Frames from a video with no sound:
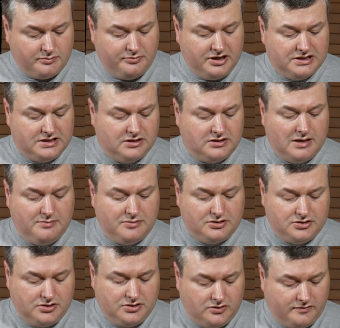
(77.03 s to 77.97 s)
printed
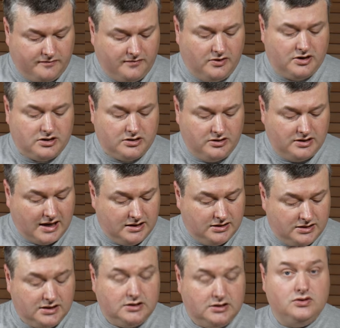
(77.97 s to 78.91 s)
temperature of
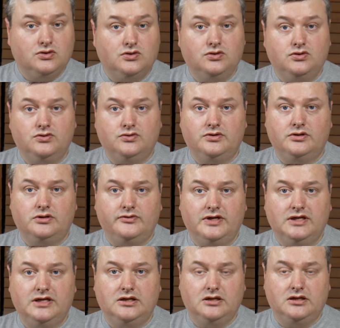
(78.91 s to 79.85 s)
190 to
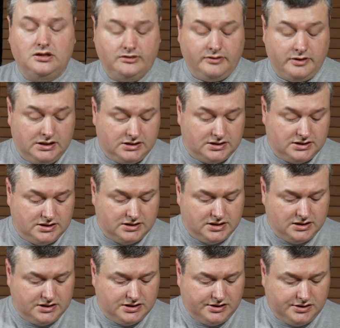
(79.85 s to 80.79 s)
220 degrees
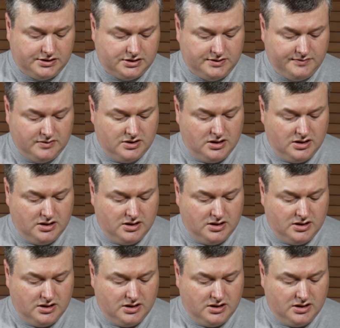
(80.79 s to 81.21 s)
Celsius,